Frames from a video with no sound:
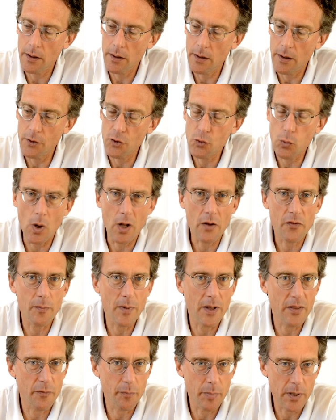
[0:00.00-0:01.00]
a
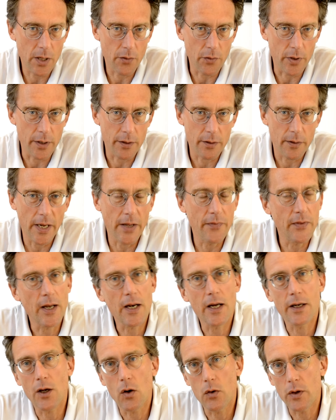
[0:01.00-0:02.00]
12-month period, and that
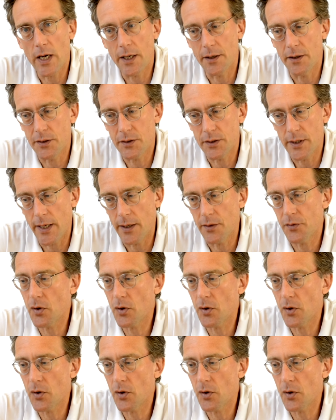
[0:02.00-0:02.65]
I don't understand.